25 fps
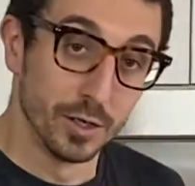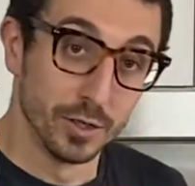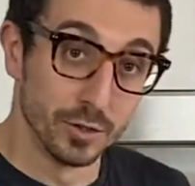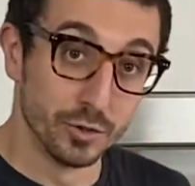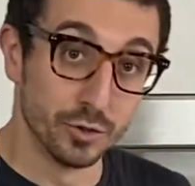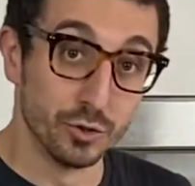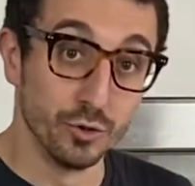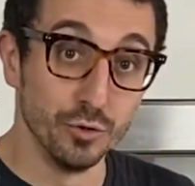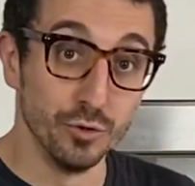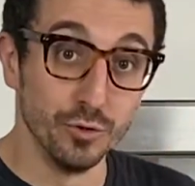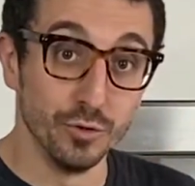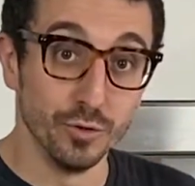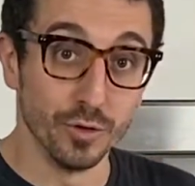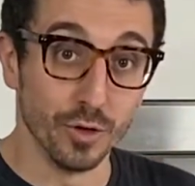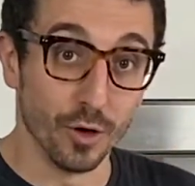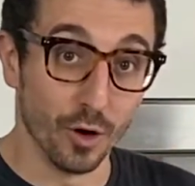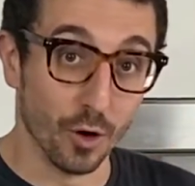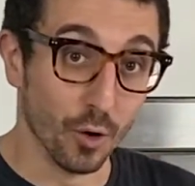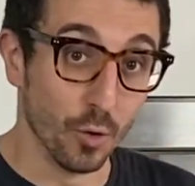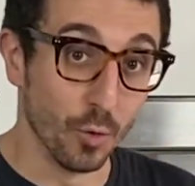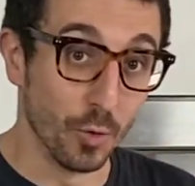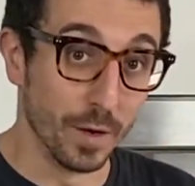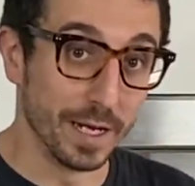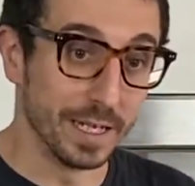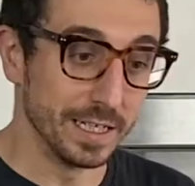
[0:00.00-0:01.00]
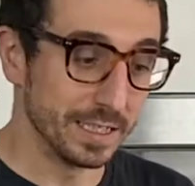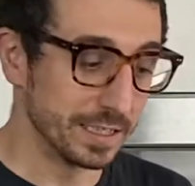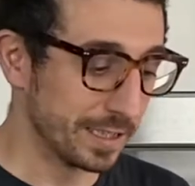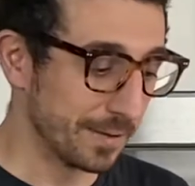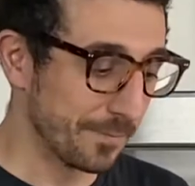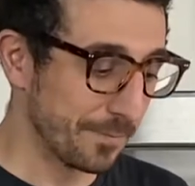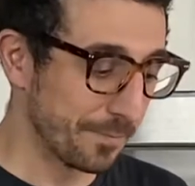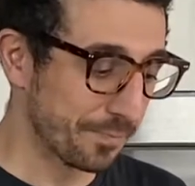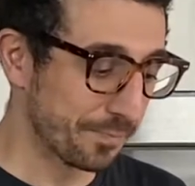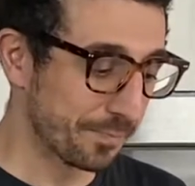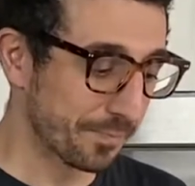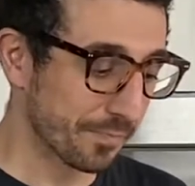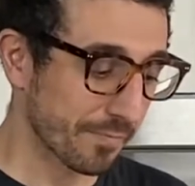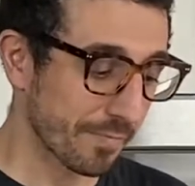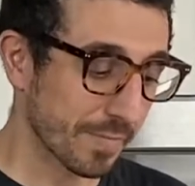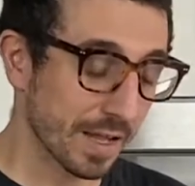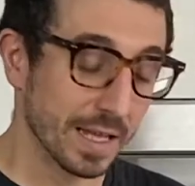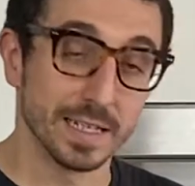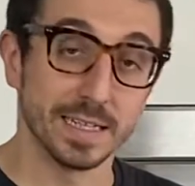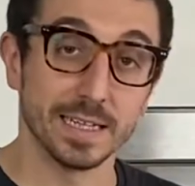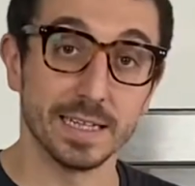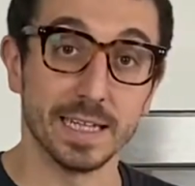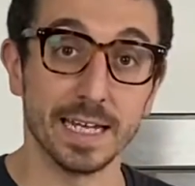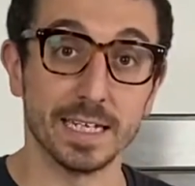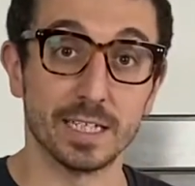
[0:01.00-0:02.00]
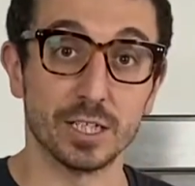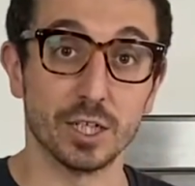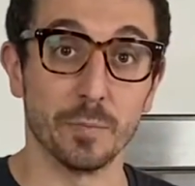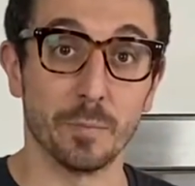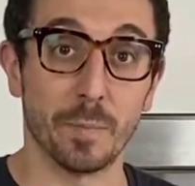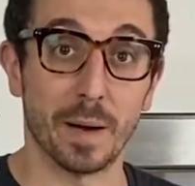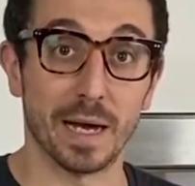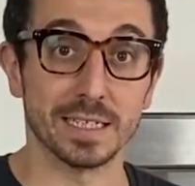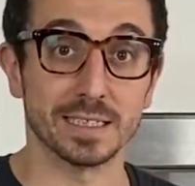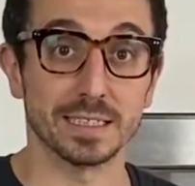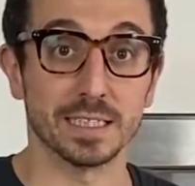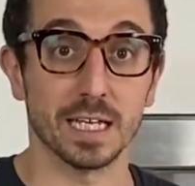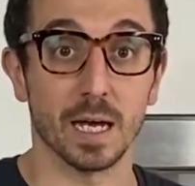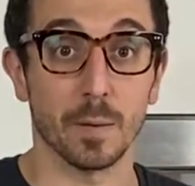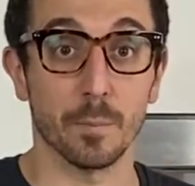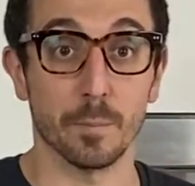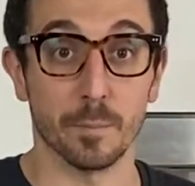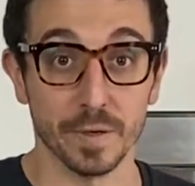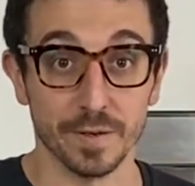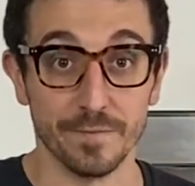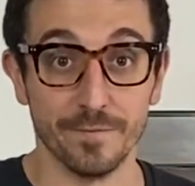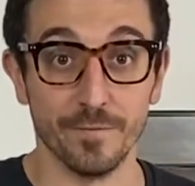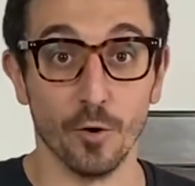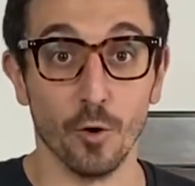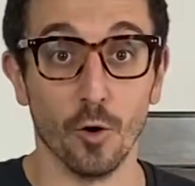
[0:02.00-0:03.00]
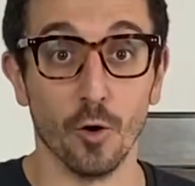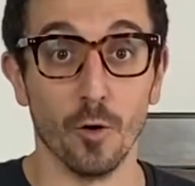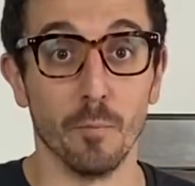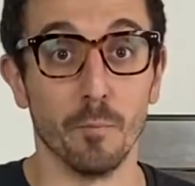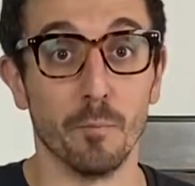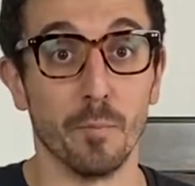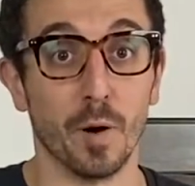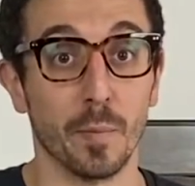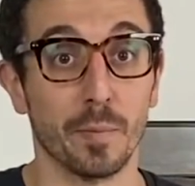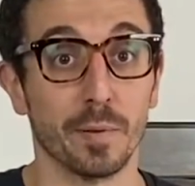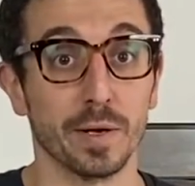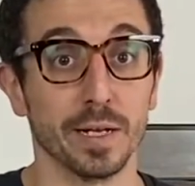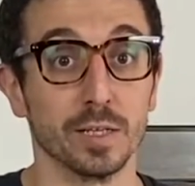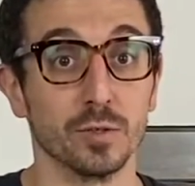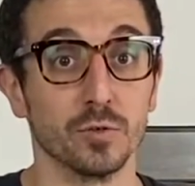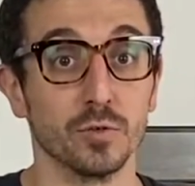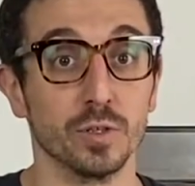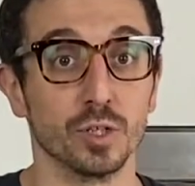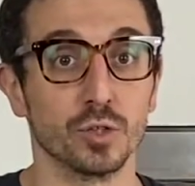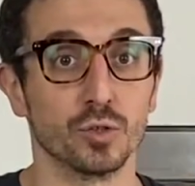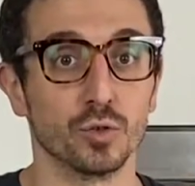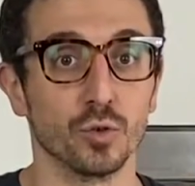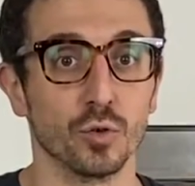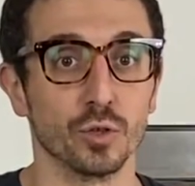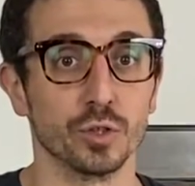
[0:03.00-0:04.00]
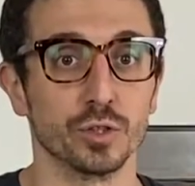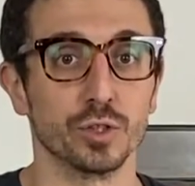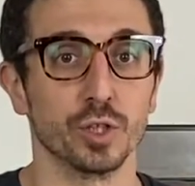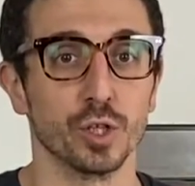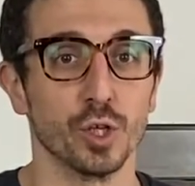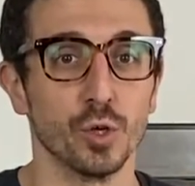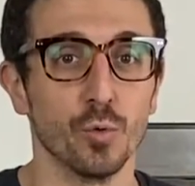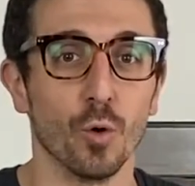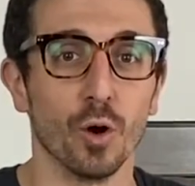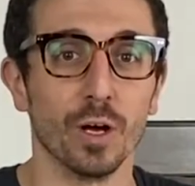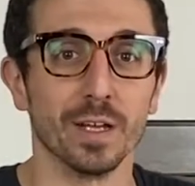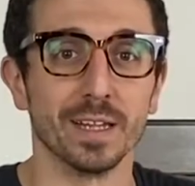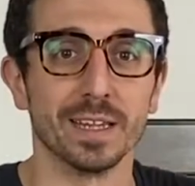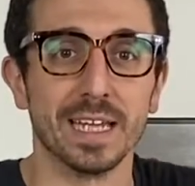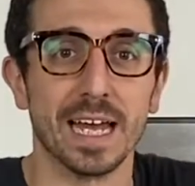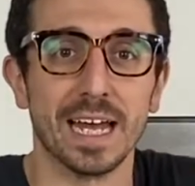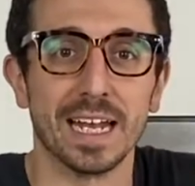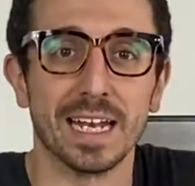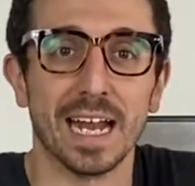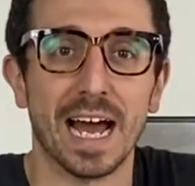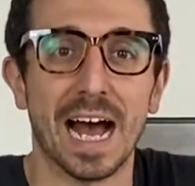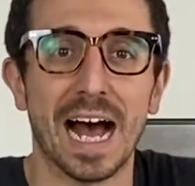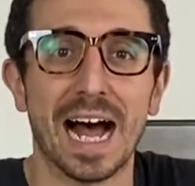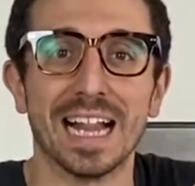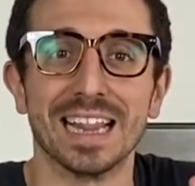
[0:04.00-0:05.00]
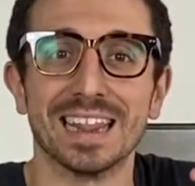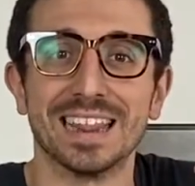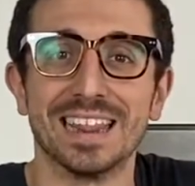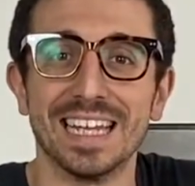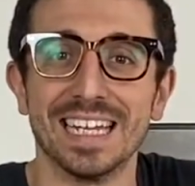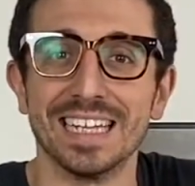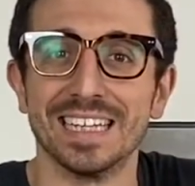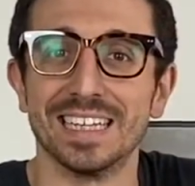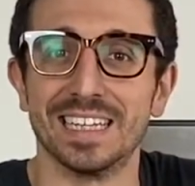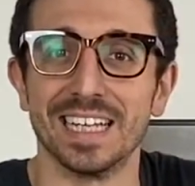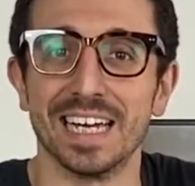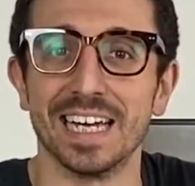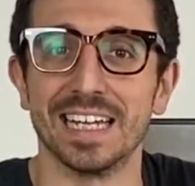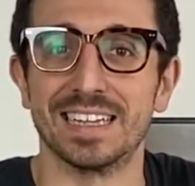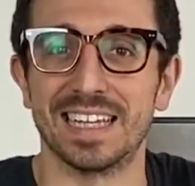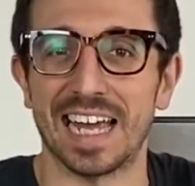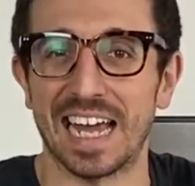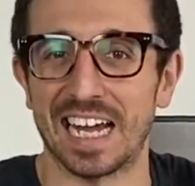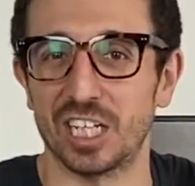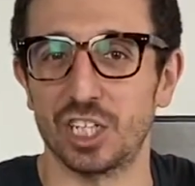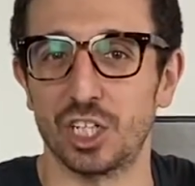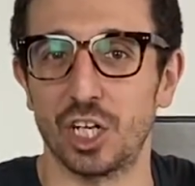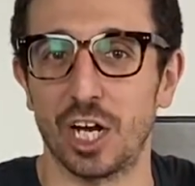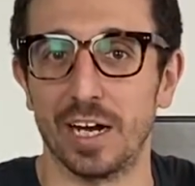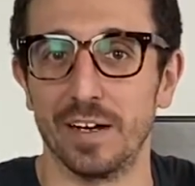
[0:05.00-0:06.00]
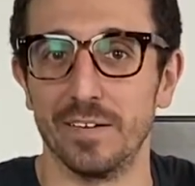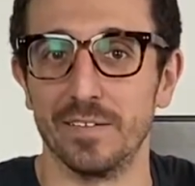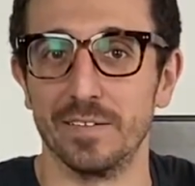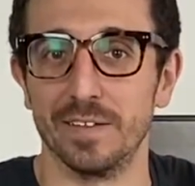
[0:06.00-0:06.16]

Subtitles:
Do always taste your pasta before popping into the sauce. You want that al dente texture.